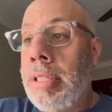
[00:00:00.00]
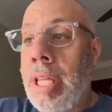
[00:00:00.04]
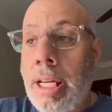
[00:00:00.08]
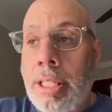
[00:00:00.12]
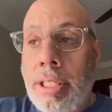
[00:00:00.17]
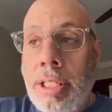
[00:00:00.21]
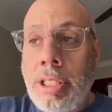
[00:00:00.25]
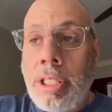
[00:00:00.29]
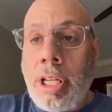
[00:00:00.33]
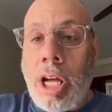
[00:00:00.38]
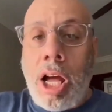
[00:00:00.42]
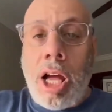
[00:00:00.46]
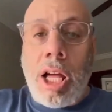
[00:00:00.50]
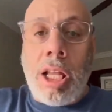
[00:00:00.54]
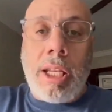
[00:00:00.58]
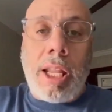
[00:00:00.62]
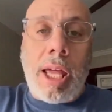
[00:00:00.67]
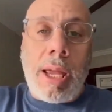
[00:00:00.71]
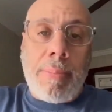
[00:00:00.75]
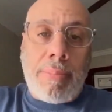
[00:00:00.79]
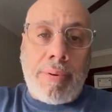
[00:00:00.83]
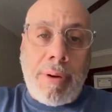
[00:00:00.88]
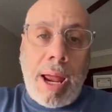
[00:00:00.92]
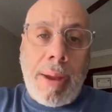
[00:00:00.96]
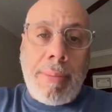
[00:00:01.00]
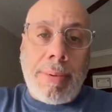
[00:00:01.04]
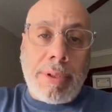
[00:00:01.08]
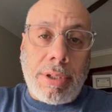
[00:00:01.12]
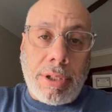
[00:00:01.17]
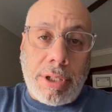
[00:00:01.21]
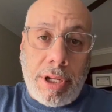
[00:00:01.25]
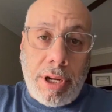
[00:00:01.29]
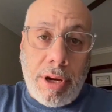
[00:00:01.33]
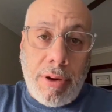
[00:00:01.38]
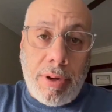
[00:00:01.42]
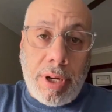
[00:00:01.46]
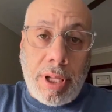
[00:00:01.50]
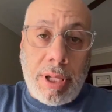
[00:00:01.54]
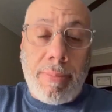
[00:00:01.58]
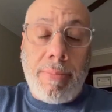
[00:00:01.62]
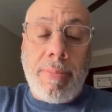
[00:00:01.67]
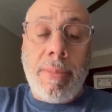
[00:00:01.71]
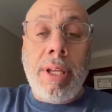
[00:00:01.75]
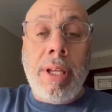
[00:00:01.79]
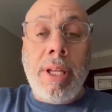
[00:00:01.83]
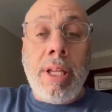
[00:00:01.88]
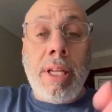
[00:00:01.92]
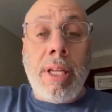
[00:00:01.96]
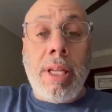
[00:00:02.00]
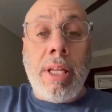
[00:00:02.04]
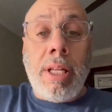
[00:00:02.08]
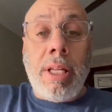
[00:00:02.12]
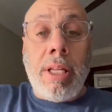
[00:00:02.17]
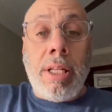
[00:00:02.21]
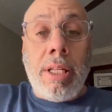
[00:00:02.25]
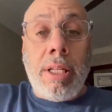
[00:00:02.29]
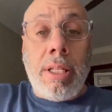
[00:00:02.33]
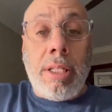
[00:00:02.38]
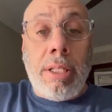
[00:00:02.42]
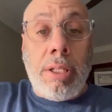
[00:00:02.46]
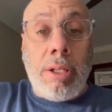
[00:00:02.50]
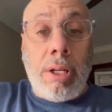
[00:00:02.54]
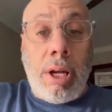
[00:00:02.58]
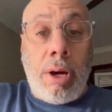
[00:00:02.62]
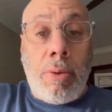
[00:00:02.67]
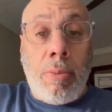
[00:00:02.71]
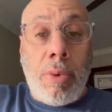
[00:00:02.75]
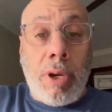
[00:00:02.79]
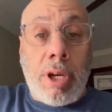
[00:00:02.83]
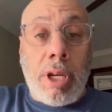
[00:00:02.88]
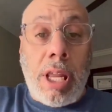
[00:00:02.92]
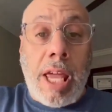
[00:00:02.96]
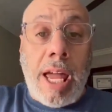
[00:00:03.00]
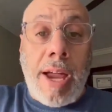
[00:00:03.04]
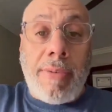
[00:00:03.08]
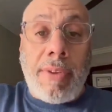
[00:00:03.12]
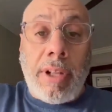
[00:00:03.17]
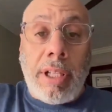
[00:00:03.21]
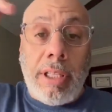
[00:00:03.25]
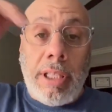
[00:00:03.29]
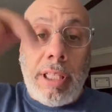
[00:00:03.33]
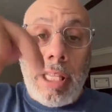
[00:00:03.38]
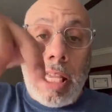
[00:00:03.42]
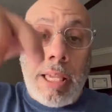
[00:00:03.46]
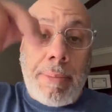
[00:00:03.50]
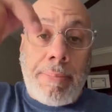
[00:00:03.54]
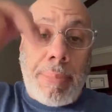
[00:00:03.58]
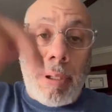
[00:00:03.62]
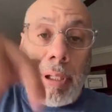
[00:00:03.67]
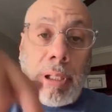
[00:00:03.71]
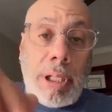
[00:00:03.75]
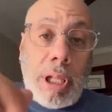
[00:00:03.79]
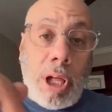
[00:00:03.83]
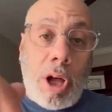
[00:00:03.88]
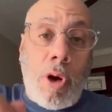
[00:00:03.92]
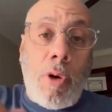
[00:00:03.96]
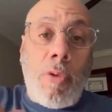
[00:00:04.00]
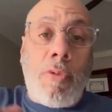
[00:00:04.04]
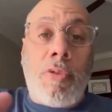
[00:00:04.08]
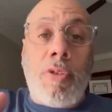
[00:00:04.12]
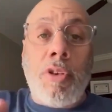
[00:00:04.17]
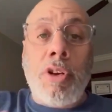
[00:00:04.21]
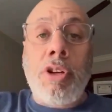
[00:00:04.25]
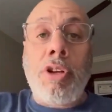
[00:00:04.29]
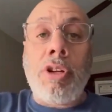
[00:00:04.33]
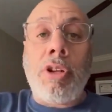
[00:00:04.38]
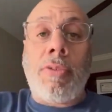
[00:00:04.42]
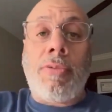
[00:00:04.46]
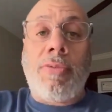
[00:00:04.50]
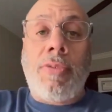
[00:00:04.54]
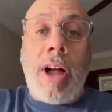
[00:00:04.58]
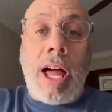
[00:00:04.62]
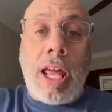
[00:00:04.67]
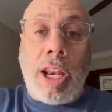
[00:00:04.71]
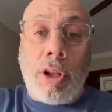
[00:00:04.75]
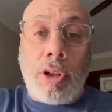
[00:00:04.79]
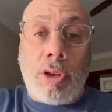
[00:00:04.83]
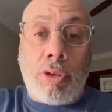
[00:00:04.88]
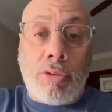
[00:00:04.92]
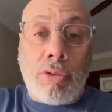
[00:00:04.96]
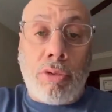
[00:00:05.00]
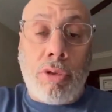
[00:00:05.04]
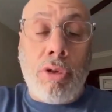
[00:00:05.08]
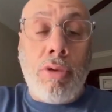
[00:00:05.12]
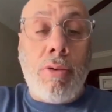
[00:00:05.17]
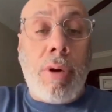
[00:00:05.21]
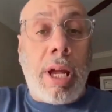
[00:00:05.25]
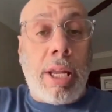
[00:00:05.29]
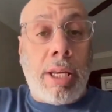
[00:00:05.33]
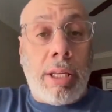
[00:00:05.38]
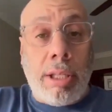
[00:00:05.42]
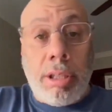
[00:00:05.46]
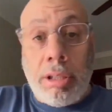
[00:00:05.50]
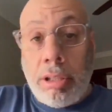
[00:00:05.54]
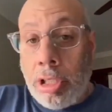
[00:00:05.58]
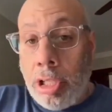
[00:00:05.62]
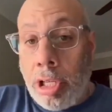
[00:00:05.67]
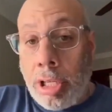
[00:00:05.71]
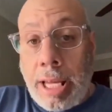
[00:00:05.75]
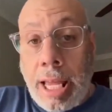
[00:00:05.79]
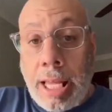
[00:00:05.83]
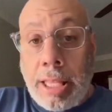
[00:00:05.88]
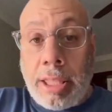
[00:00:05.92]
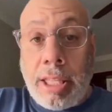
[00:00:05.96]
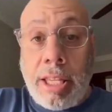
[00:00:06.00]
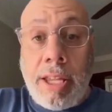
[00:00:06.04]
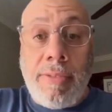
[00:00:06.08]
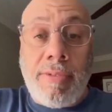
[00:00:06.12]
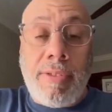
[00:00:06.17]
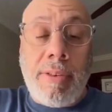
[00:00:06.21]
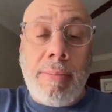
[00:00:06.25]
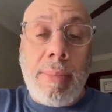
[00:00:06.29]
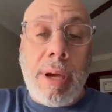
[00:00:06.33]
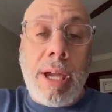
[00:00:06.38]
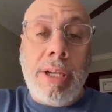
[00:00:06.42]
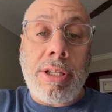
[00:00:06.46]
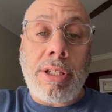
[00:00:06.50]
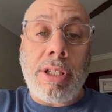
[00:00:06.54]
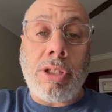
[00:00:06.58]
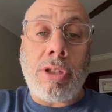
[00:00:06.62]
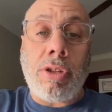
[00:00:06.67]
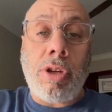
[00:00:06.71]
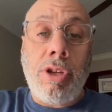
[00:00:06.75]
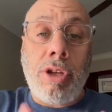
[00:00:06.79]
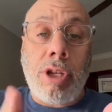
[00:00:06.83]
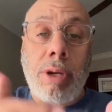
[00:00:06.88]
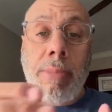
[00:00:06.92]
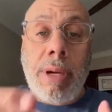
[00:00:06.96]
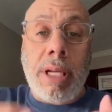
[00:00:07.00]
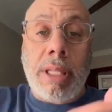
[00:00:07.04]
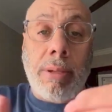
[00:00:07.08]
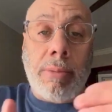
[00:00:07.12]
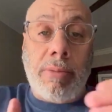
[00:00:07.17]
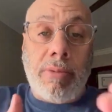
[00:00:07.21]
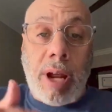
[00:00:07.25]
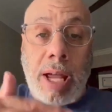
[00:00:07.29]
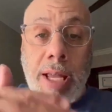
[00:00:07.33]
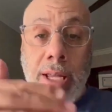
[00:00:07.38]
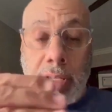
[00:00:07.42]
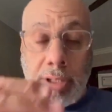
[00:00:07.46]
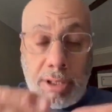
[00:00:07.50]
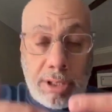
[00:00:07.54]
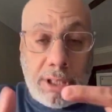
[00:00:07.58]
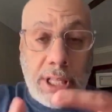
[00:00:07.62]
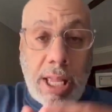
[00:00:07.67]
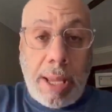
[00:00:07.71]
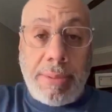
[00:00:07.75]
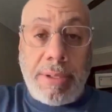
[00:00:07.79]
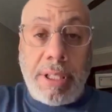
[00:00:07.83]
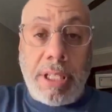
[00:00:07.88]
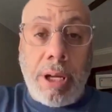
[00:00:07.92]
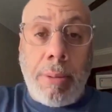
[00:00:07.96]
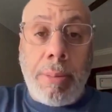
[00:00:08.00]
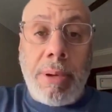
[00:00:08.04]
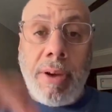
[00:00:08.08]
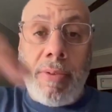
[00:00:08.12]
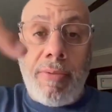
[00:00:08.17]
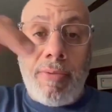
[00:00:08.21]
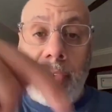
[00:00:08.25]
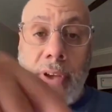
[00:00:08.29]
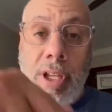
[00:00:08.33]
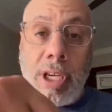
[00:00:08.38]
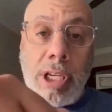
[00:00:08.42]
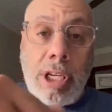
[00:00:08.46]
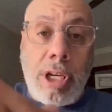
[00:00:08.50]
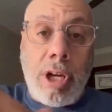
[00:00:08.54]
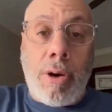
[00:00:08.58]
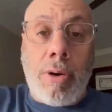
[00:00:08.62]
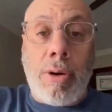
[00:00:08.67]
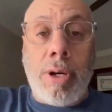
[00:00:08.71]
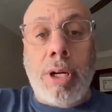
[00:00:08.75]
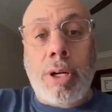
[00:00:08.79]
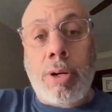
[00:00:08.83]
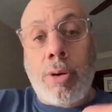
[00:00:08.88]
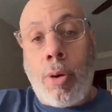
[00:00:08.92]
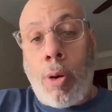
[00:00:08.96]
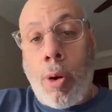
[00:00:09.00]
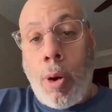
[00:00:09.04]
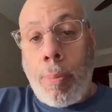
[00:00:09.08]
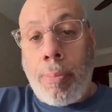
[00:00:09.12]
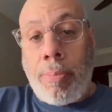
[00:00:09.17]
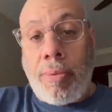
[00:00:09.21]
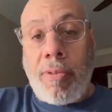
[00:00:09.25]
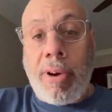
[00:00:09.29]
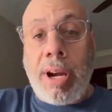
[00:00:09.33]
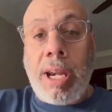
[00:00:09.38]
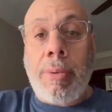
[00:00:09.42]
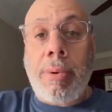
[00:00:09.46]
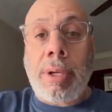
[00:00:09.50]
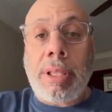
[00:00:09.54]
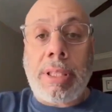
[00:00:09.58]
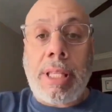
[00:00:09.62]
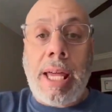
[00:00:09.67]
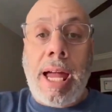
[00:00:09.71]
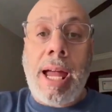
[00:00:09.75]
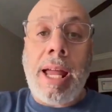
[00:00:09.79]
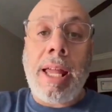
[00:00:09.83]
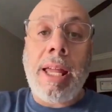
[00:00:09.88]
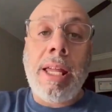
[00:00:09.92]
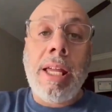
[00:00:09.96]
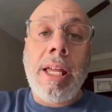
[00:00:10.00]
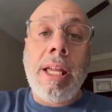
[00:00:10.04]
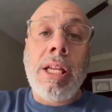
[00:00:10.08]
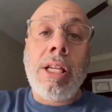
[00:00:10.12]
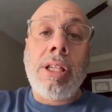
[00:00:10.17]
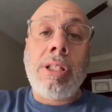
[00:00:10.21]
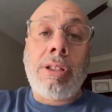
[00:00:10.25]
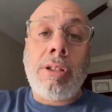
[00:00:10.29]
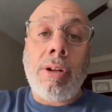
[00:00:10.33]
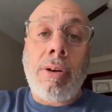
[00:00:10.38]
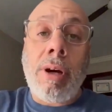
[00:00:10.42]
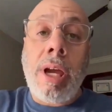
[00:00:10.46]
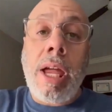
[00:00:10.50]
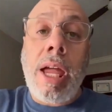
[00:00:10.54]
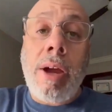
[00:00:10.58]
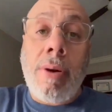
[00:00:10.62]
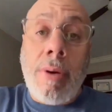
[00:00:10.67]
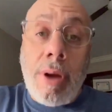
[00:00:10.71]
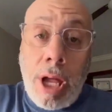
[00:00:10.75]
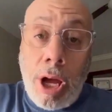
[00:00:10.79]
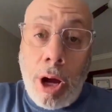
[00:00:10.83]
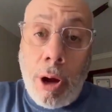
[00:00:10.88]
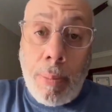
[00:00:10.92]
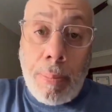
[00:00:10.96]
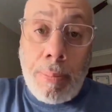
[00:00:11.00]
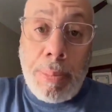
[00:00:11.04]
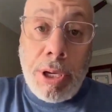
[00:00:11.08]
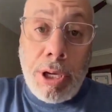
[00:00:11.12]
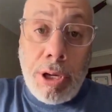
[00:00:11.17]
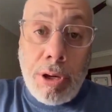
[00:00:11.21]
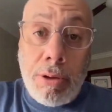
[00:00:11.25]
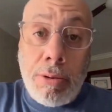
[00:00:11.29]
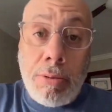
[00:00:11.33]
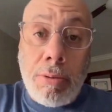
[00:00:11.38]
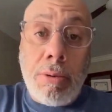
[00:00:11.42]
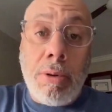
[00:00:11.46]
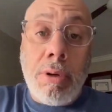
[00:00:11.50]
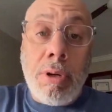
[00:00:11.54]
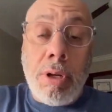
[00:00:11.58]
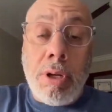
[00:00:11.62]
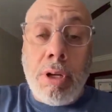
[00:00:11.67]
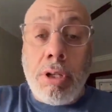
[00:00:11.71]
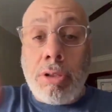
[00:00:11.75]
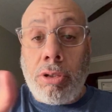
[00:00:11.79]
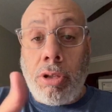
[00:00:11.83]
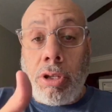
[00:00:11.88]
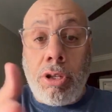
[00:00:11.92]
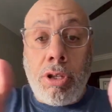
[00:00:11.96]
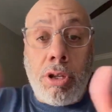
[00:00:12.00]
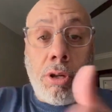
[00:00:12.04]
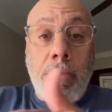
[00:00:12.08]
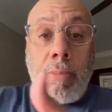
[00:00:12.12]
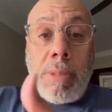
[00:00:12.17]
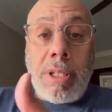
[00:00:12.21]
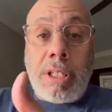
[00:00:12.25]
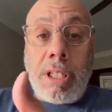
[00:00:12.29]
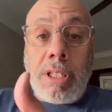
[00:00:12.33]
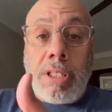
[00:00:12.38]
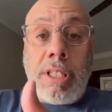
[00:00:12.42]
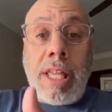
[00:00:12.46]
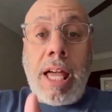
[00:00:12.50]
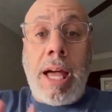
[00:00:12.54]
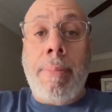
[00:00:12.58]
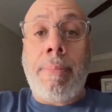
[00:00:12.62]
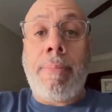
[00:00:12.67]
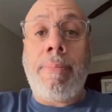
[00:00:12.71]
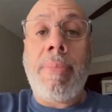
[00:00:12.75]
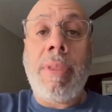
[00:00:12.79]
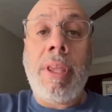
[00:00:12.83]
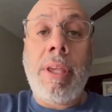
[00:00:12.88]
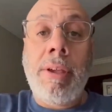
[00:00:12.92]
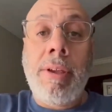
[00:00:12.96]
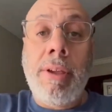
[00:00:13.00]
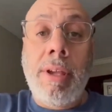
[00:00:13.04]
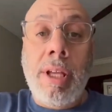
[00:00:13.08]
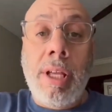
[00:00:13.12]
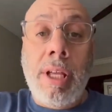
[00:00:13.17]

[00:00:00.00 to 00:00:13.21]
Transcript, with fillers: Texas Online Private Security. We're going to have the link below for you to follow through and look at the information so you can make the right steps. And there'll be a video incorporated with that. So it'll help you so you don't miss a step.